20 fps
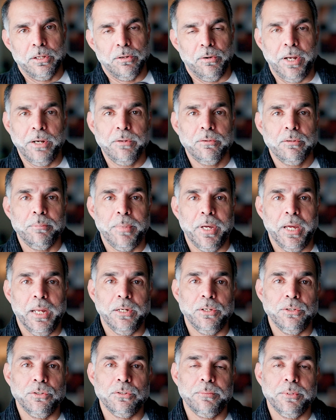right off the
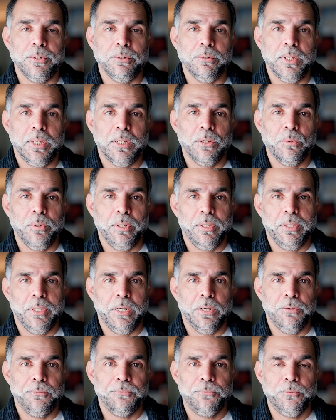bat, you should be able to take away
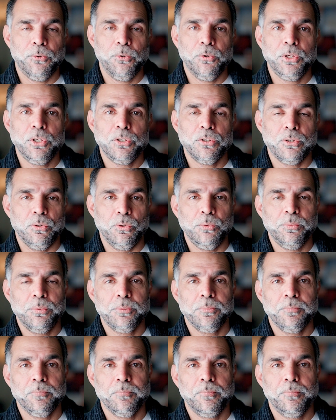that a for each loop
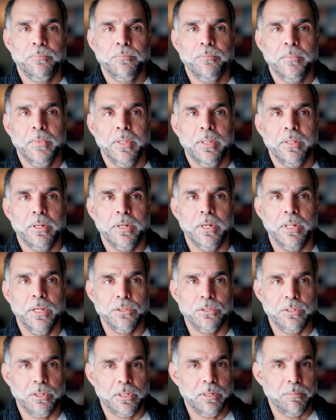
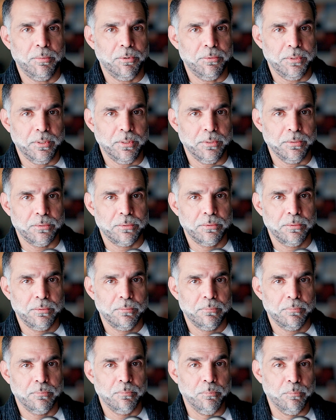does a couple of things.
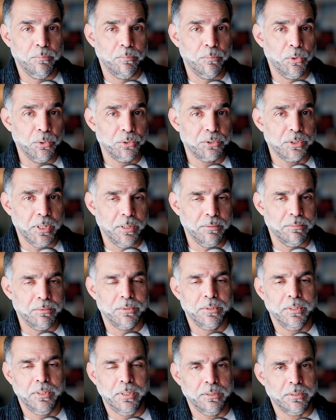Most
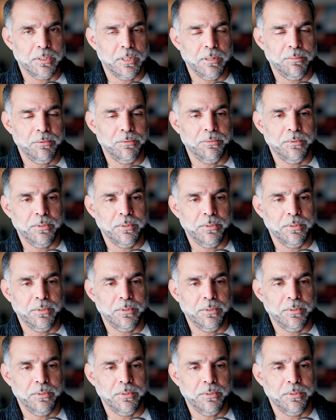times, it does a couple of